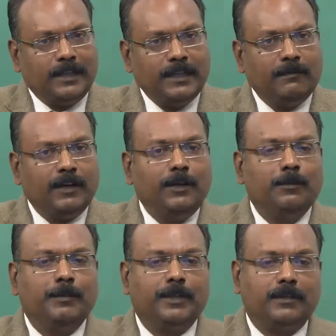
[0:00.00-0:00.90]

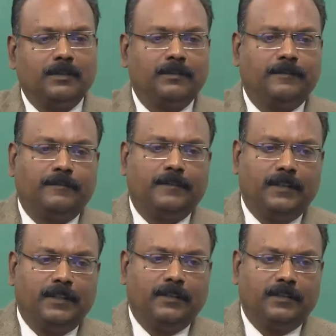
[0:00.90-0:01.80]
devalue because of
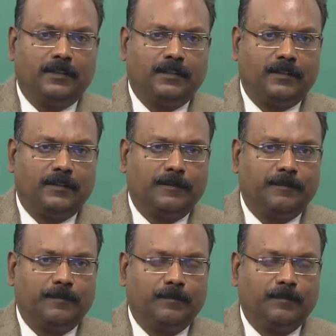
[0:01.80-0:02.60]
these things.